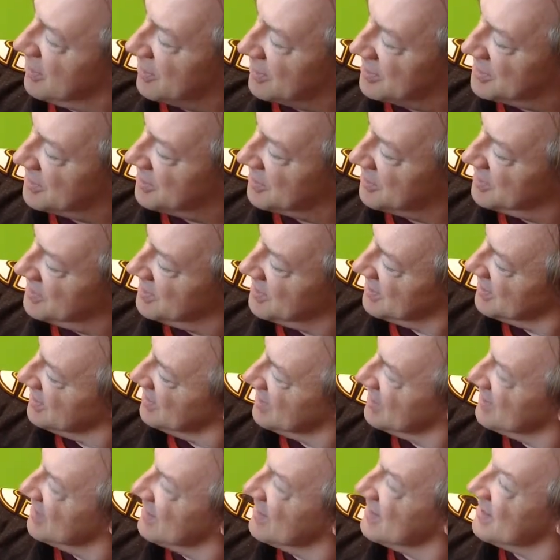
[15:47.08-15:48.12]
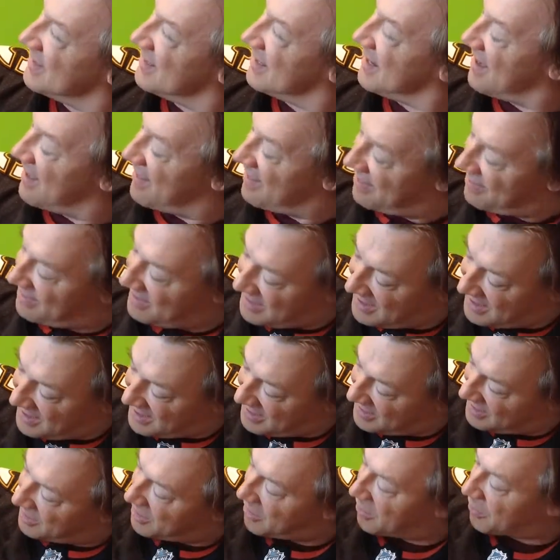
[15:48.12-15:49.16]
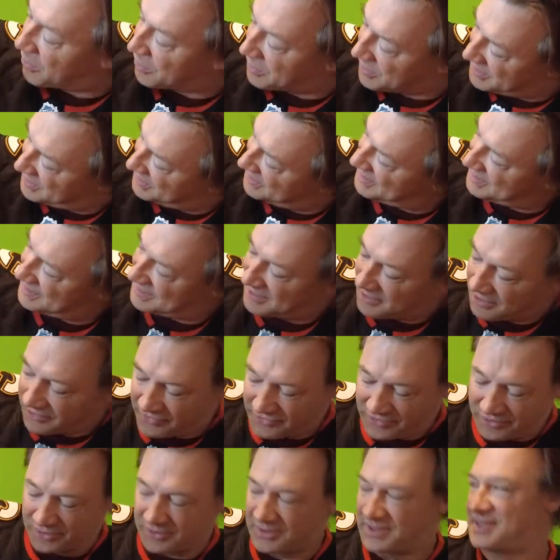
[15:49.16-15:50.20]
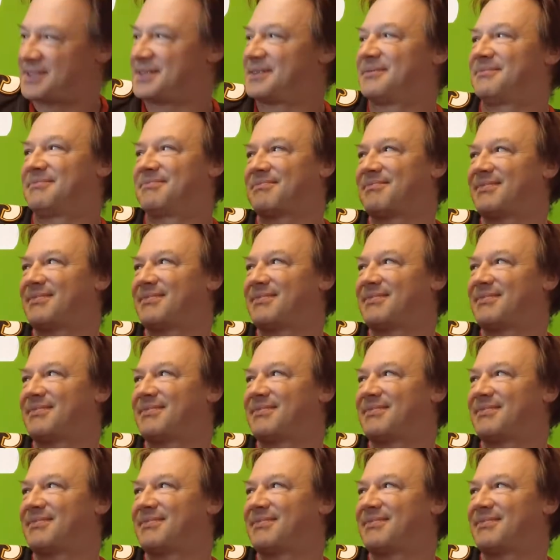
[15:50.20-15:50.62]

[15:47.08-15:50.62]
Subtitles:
looks good. The gold, of course.